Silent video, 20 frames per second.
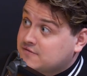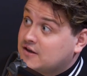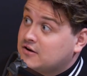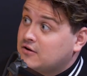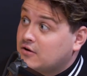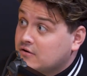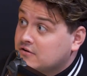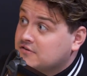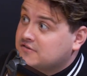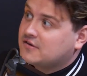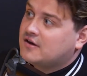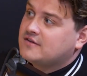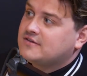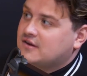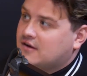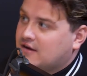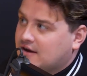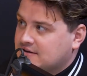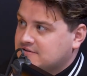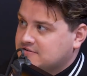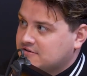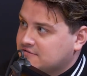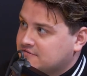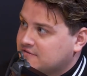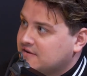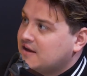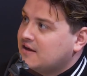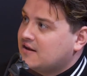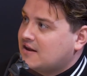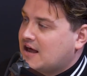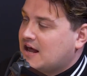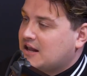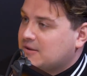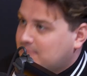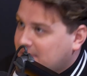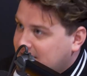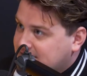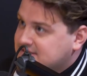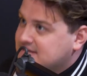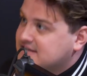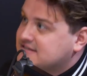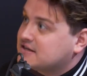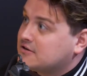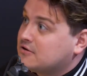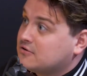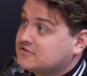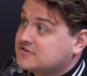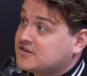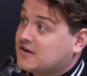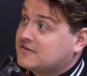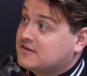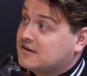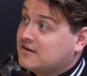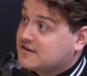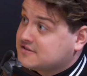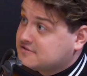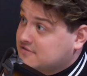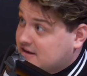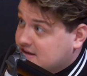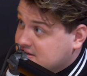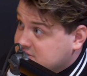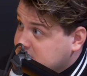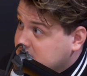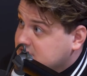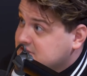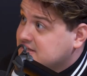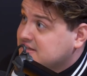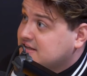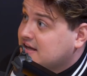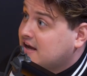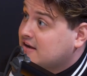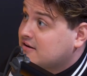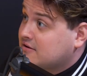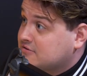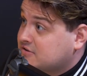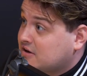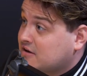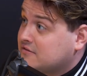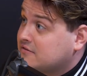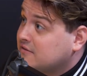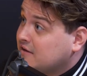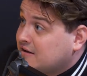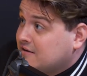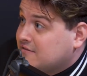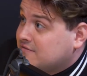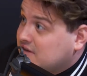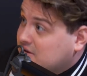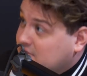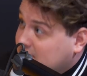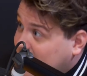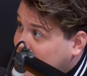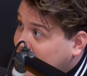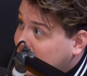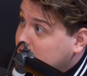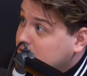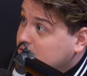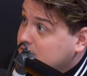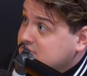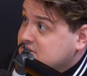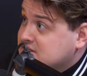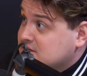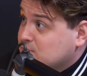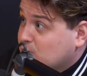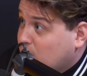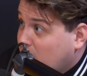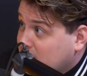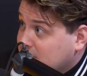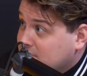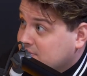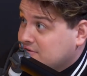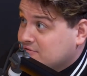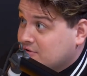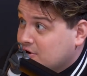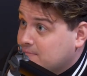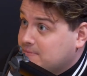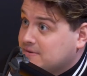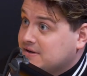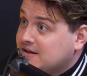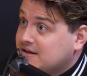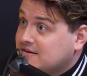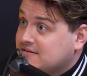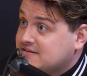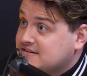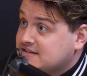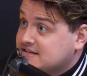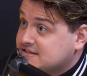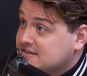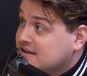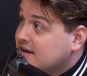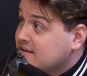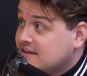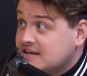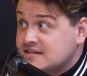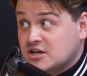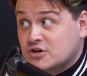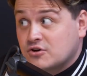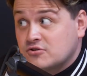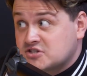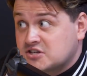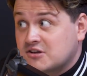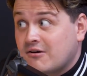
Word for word: alongside the likes of Real Betis, alongside the likes of Real Sociedad, alongside Villarreal, who obviously won the Europa League this season. These are good